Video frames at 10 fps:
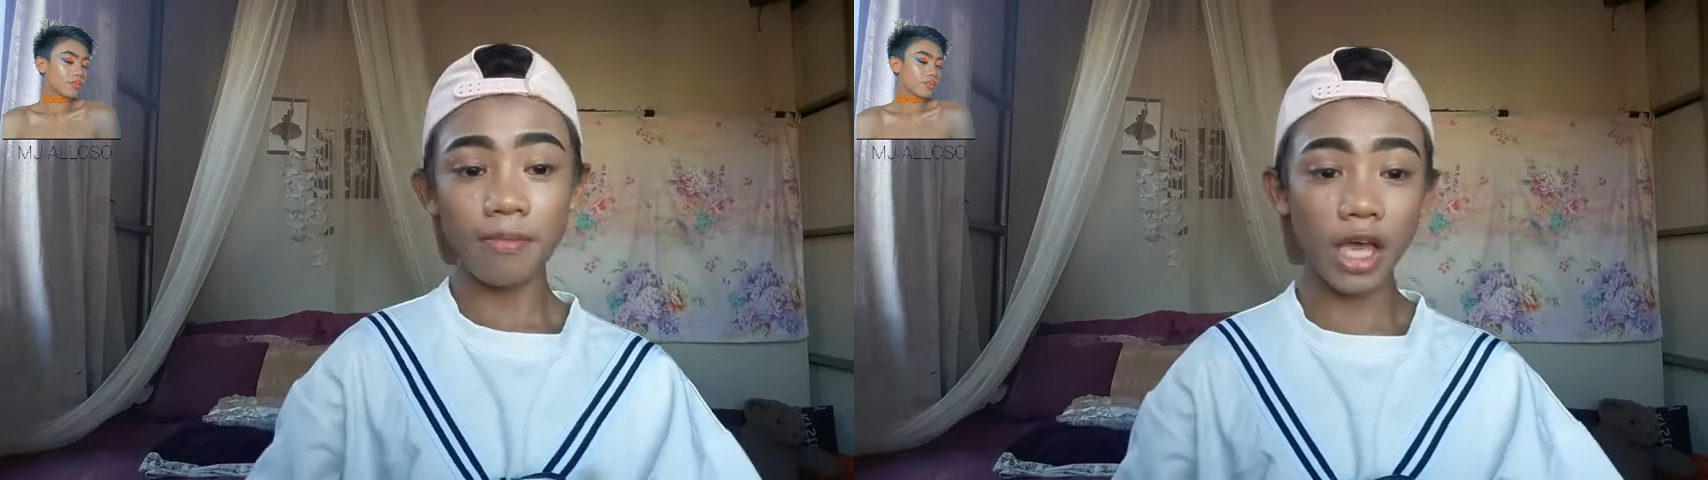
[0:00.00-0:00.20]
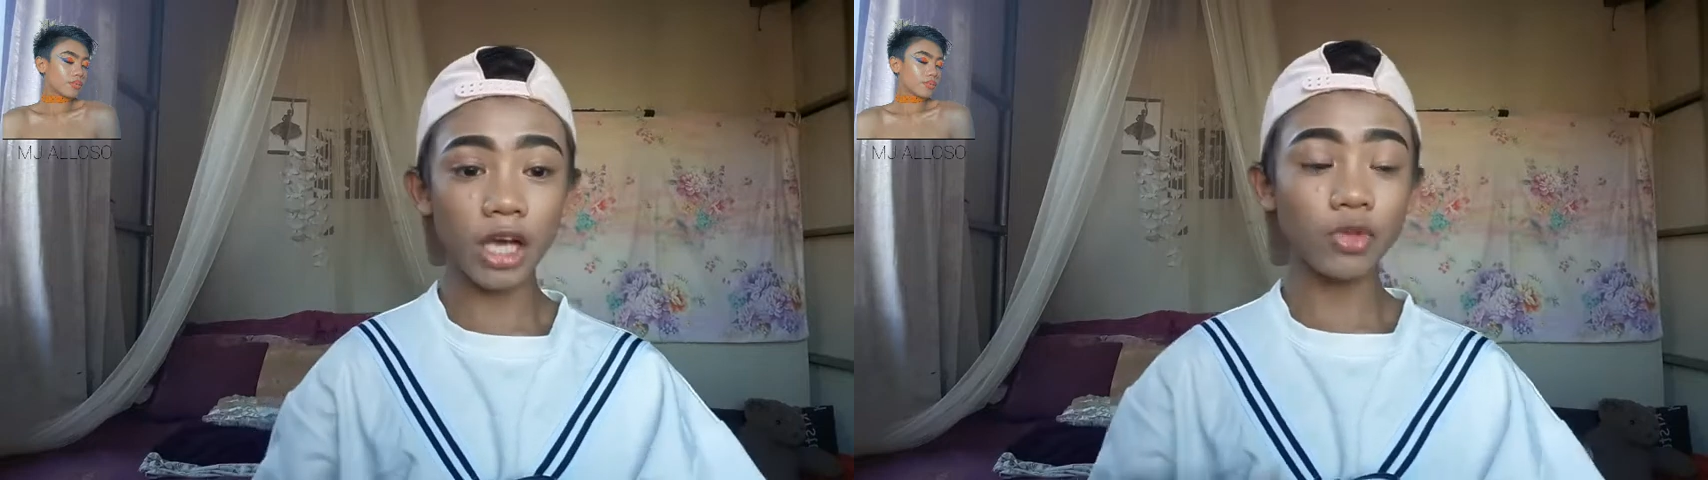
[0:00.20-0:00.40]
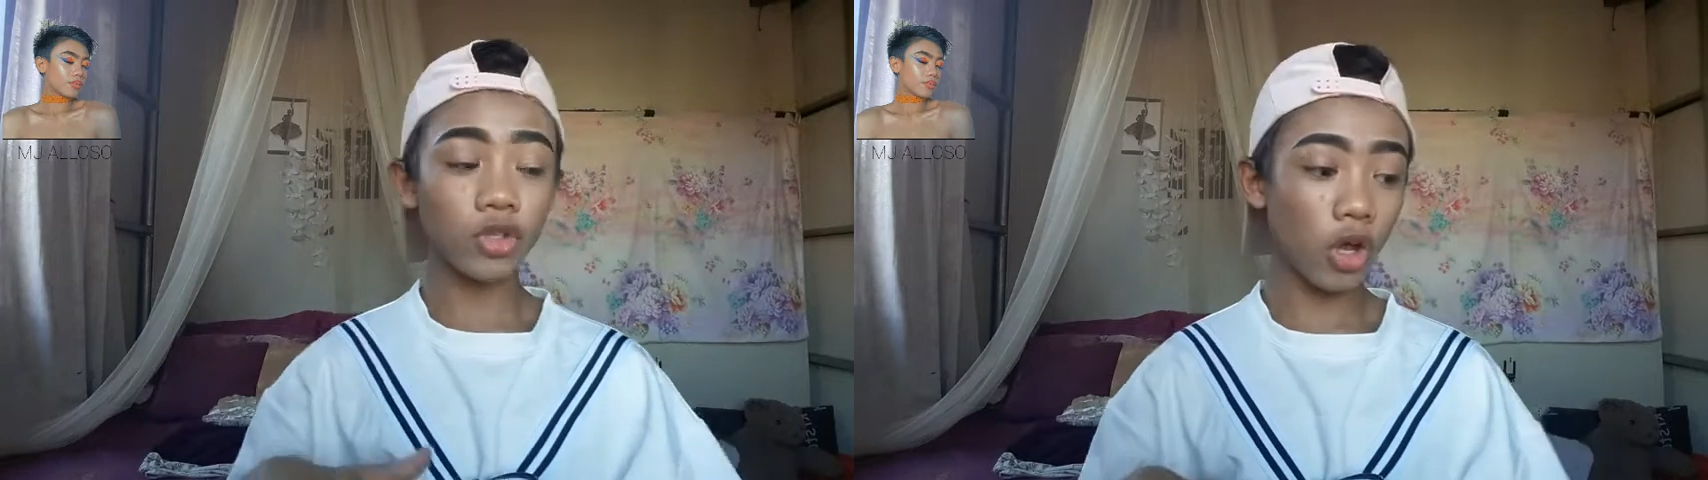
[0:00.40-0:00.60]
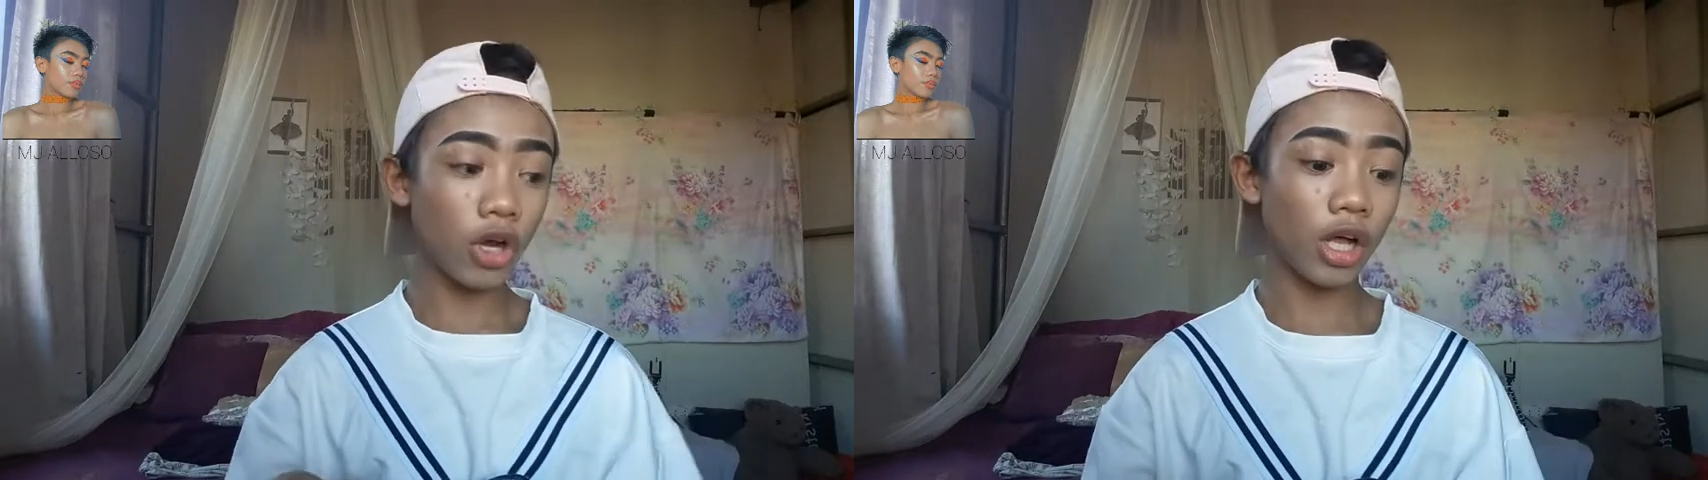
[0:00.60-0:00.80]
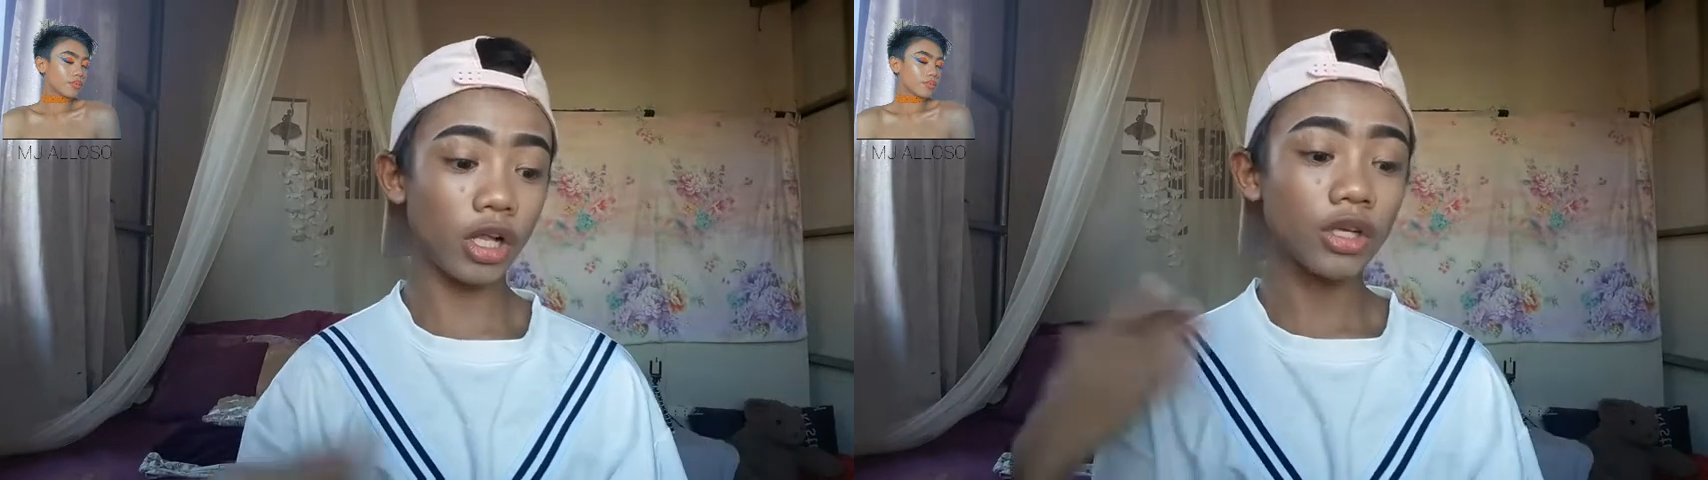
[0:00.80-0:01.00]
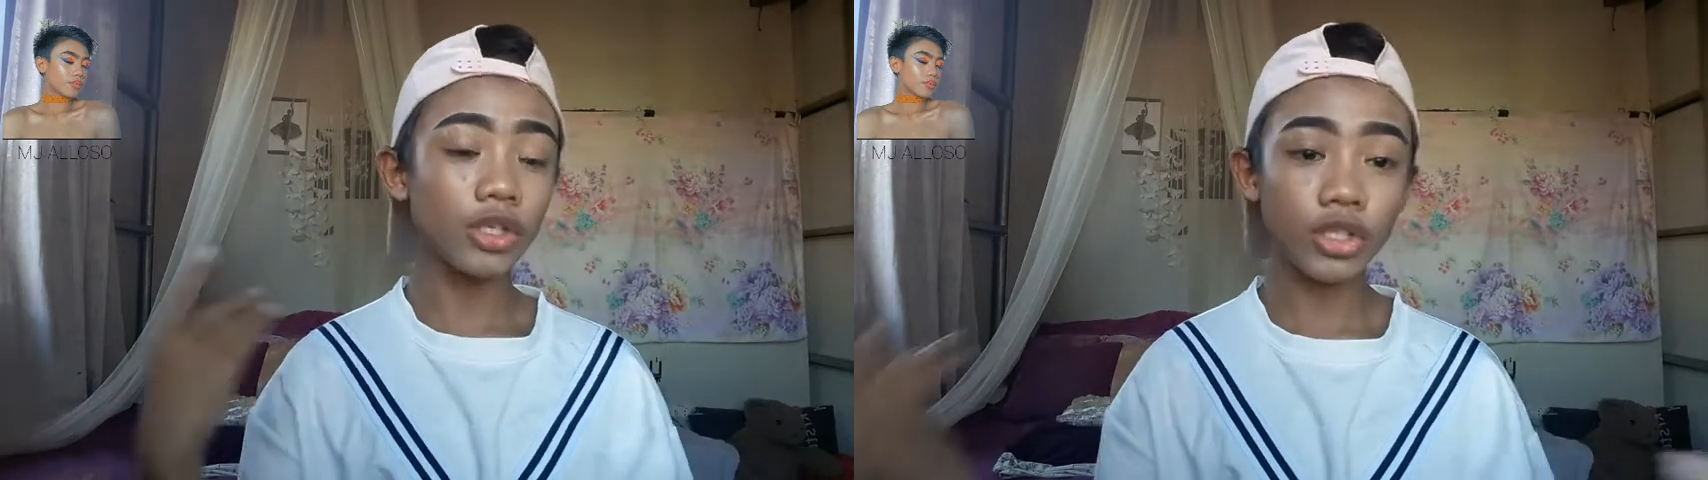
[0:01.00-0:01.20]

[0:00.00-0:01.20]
makeup tutorial.